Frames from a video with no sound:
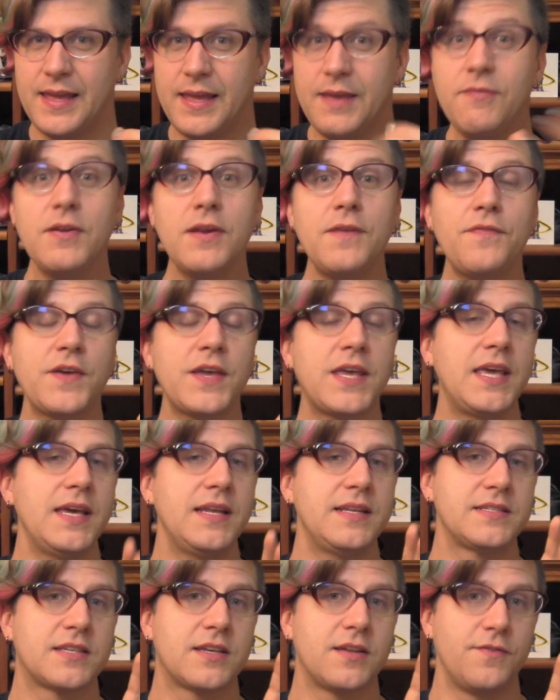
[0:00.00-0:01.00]
Even if a
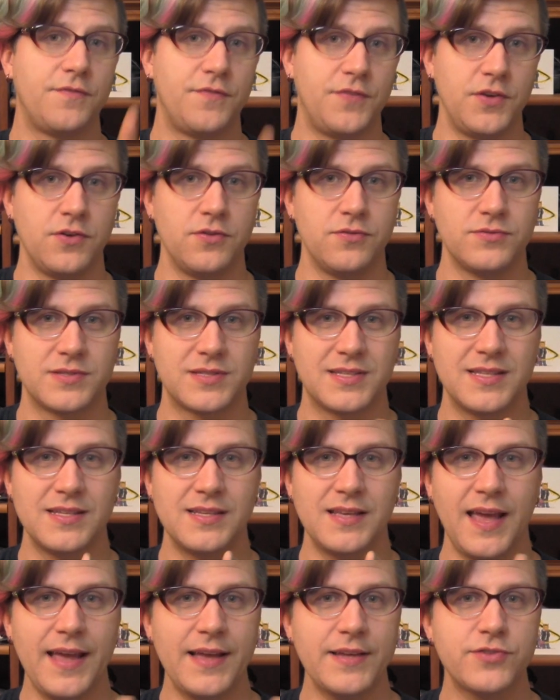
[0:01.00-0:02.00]
kid is confused,
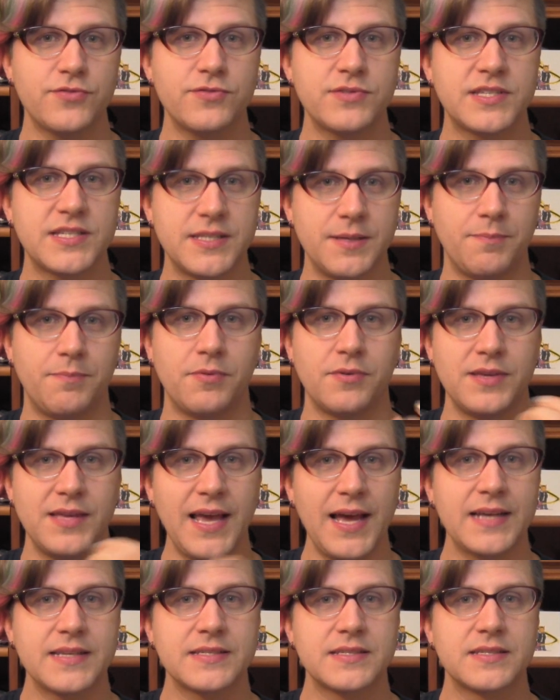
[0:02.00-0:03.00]
the answer is simple
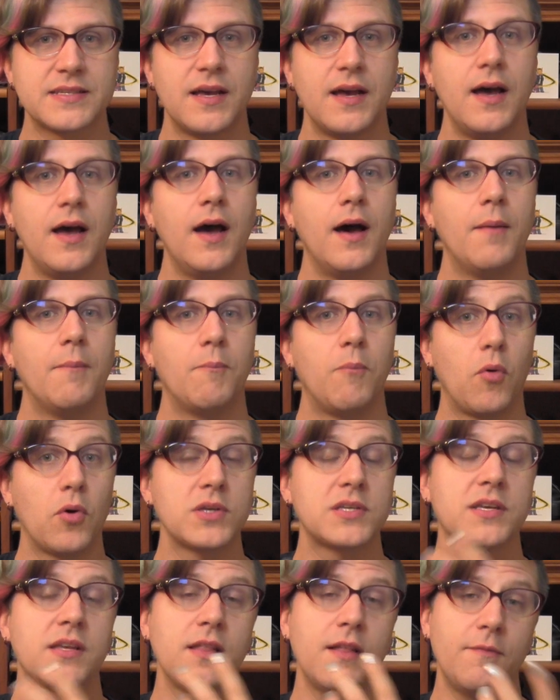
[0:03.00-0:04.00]
yes,
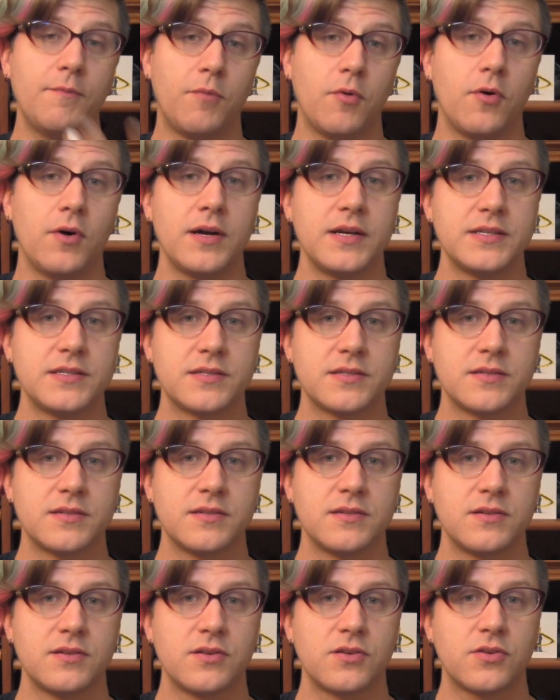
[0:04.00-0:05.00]
boys can love boys,
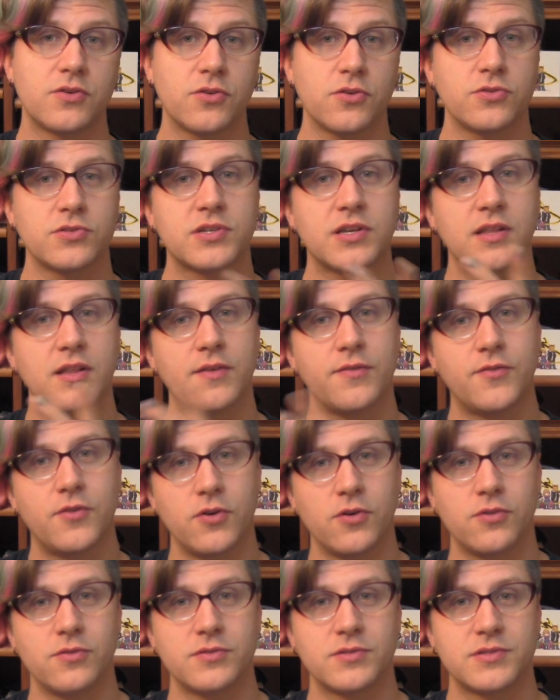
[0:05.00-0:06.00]
girls can love
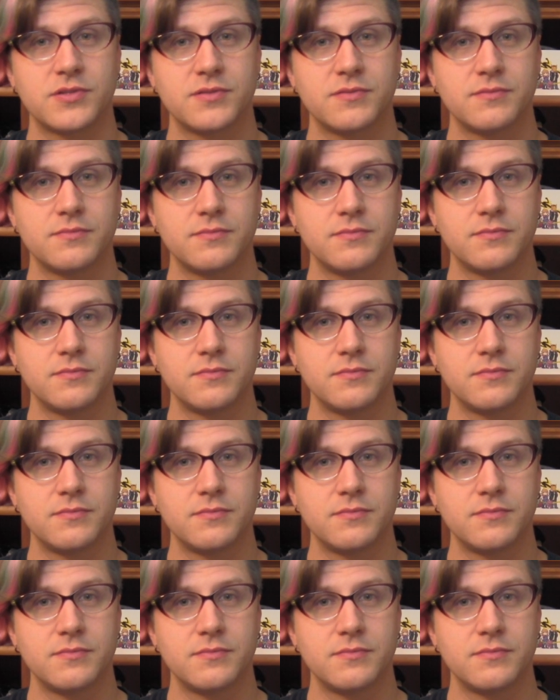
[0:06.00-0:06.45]
girls.